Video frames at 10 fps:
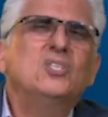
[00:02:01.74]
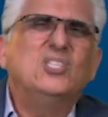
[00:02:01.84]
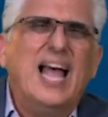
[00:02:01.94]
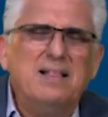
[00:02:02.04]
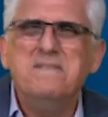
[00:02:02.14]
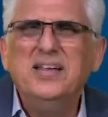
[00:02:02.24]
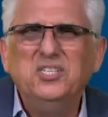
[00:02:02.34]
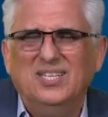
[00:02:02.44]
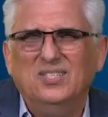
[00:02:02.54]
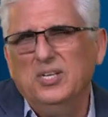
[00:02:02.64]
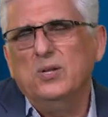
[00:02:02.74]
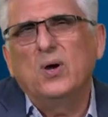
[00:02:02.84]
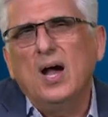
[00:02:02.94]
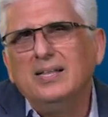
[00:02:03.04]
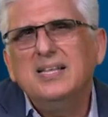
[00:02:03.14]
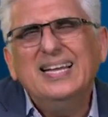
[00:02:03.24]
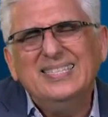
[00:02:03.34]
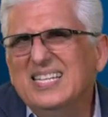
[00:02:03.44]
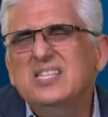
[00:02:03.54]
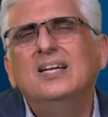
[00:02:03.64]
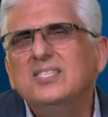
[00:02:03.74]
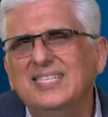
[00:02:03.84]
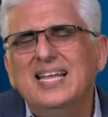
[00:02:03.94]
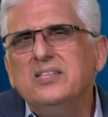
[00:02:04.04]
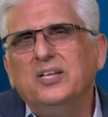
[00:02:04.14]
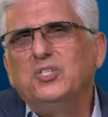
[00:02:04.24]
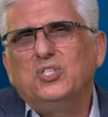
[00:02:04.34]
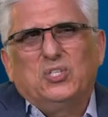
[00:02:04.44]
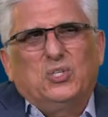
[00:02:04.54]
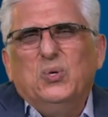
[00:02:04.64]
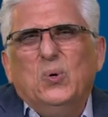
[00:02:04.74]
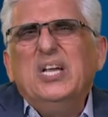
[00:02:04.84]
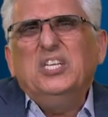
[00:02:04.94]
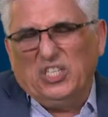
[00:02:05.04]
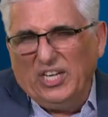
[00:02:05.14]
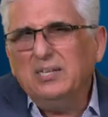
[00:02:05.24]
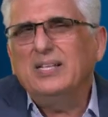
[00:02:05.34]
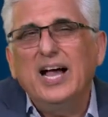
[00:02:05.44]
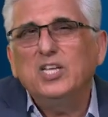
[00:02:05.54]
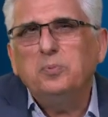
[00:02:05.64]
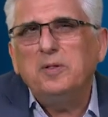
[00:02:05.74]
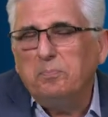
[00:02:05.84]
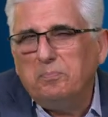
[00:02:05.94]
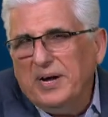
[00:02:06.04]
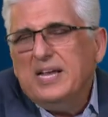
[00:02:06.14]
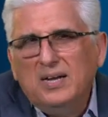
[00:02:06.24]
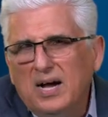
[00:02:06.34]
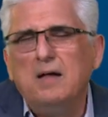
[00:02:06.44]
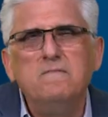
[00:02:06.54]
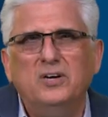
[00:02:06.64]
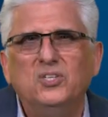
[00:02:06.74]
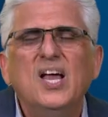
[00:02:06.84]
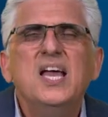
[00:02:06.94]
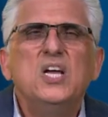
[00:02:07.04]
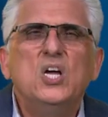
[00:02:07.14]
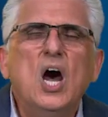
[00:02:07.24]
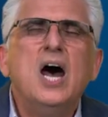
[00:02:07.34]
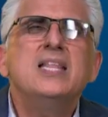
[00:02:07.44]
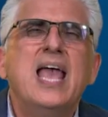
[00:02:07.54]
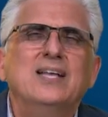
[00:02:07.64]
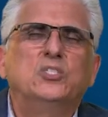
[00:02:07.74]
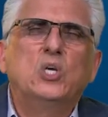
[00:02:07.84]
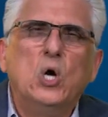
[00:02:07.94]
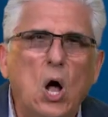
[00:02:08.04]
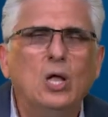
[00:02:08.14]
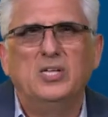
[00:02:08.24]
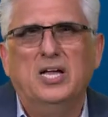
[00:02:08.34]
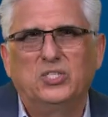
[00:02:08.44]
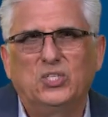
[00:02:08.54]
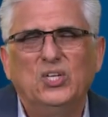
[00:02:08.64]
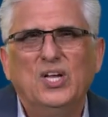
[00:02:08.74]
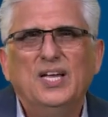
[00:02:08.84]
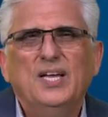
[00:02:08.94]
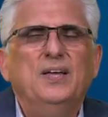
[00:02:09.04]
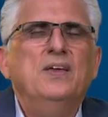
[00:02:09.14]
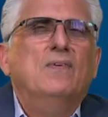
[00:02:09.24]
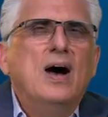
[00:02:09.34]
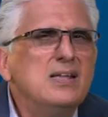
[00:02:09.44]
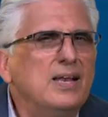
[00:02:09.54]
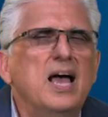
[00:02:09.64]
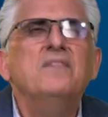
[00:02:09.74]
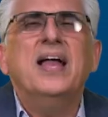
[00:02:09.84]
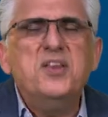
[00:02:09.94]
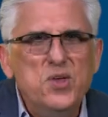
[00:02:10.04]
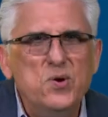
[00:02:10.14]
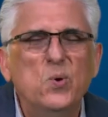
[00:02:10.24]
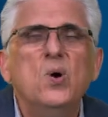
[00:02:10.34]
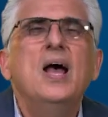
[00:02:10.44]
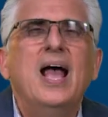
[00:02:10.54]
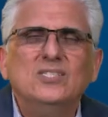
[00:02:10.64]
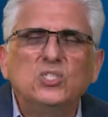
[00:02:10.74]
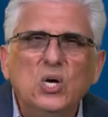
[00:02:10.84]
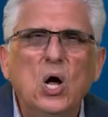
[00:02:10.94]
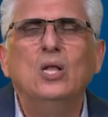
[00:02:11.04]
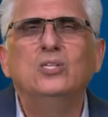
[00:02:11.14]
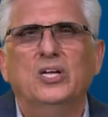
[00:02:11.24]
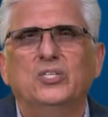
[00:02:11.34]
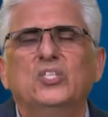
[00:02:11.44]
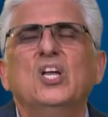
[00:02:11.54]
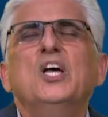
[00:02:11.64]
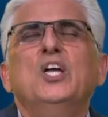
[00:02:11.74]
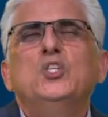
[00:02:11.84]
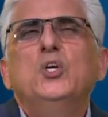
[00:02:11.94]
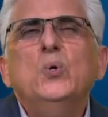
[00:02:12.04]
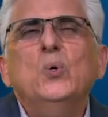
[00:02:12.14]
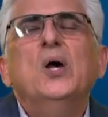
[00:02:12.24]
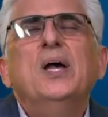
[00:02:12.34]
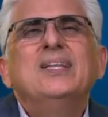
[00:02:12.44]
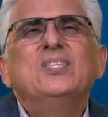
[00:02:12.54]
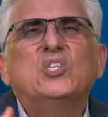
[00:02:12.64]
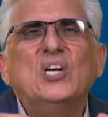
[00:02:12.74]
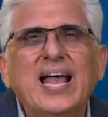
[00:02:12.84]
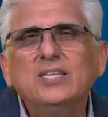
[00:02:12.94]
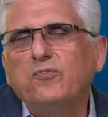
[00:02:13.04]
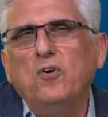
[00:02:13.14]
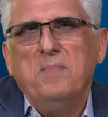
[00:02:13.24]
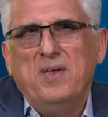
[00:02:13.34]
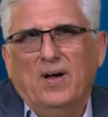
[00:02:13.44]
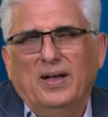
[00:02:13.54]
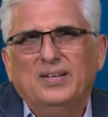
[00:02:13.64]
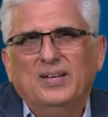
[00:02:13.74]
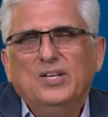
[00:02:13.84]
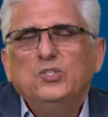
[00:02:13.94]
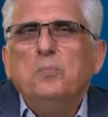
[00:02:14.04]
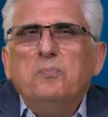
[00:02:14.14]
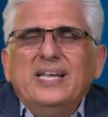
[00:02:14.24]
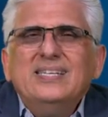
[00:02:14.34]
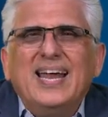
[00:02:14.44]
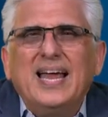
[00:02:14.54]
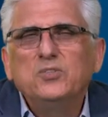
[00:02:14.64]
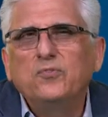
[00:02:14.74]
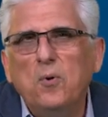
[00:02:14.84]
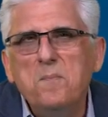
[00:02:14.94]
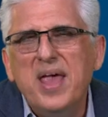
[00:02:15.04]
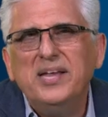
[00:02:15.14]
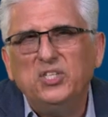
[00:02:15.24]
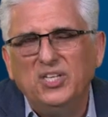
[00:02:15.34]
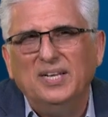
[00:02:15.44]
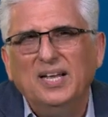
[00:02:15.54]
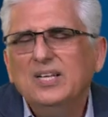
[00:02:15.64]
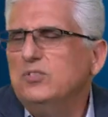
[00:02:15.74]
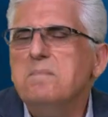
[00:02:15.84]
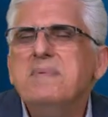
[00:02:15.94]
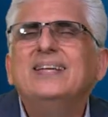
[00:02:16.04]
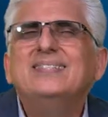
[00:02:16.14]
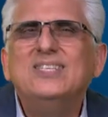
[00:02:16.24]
just salvations. You know, God did not send us just to share the gospel, bring converts. God has called us, Iran Alive, and you has called us to transform Iran, to bring transformation, to make